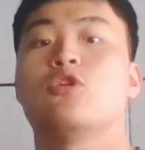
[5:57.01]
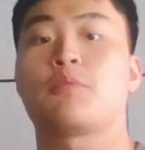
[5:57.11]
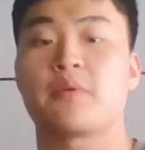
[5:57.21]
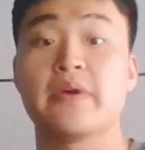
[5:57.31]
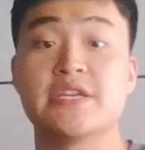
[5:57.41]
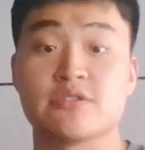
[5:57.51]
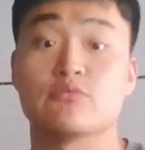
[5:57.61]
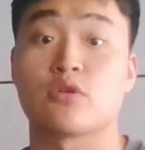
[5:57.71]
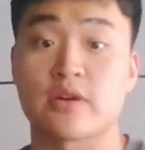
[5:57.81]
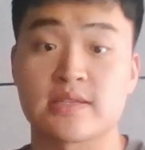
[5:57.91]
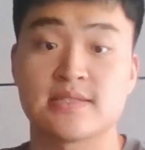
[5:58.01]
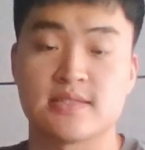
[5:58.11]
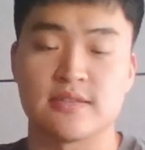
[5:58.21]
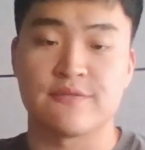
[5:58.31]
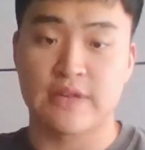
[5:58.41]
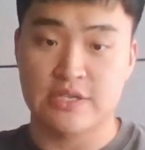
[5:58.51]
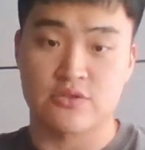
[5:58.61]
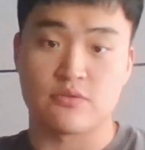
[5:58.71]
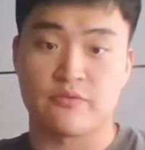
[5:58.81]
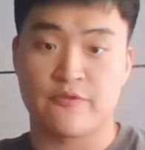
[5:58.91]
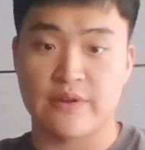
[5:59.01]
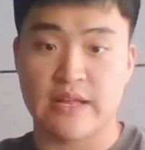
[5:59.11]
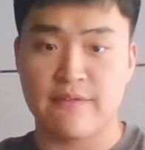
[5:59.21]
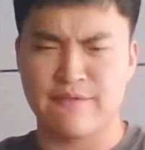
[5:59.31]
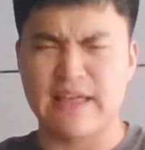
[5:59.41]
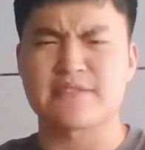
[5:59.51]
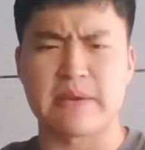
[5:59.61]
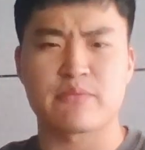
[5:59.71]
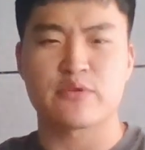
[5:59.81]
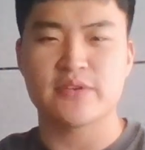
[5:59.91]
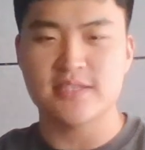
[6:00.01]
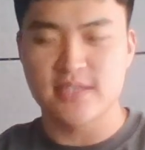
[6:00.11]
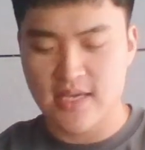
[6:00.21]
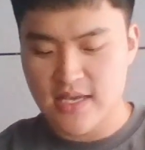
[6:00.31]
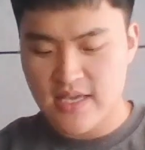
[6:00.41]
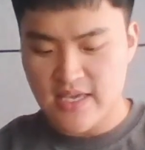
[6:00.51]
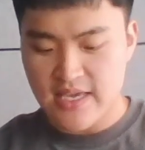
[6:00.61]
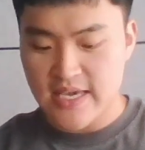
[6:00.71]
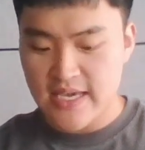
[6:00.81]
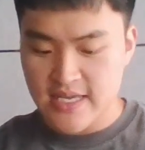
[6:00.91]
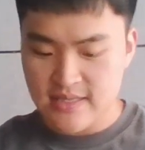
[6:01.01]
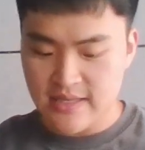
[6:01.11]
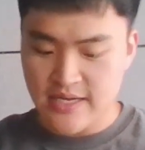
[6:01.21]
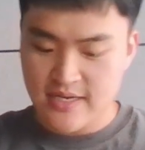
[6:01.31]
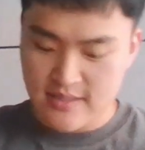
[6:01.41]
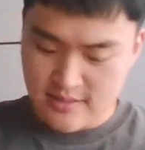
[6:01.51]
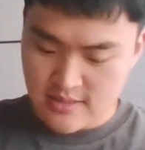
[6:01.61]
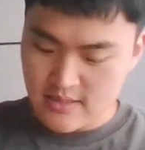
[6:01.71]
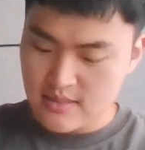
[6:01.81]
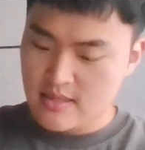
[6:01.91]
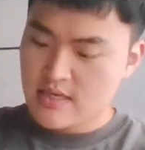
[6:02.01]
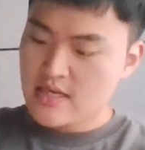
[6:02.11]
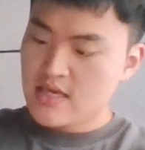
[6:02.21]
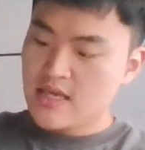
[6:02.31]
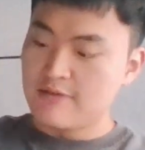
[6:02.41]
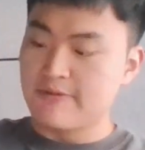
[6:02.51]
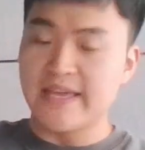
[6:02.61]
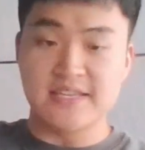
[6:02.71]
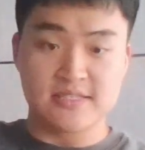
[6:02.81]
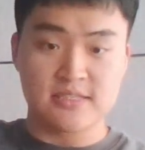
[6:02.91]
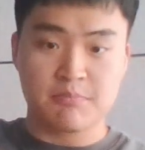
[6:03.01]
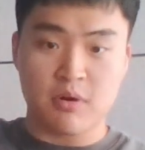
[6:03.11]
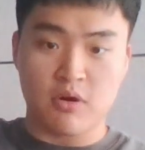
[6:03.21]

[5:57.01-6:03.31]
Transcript: operation works in flash memory, and there's a erase